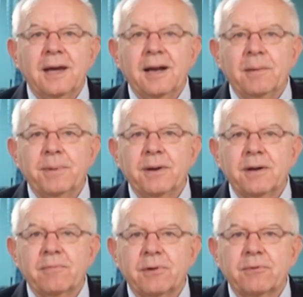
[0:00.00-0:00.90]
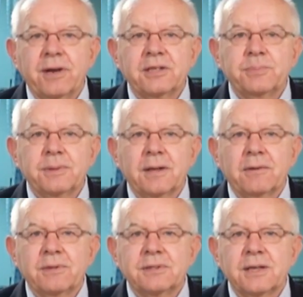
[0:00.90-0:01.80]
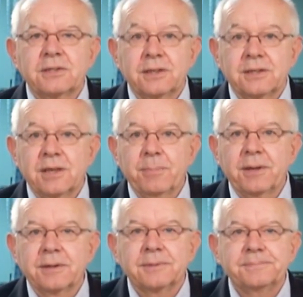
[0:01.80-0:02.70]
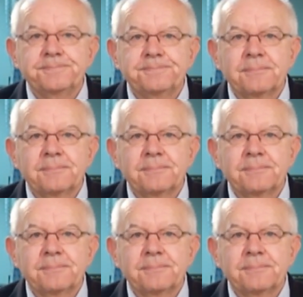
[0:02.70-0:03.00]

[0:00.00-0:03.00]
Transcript: and a period of retrenchment and recession is imminent.